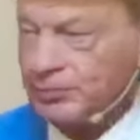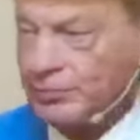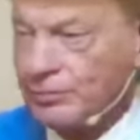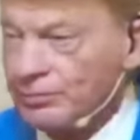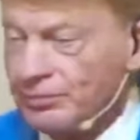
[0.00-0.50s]

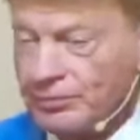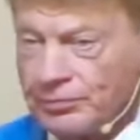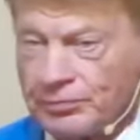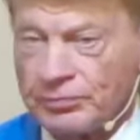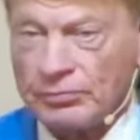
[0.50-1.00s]

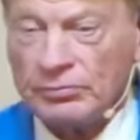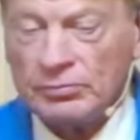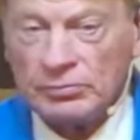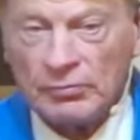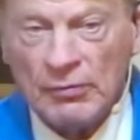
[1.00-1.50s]

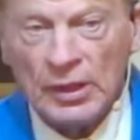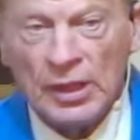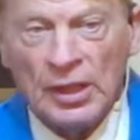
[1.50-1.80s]
Nobody speaks.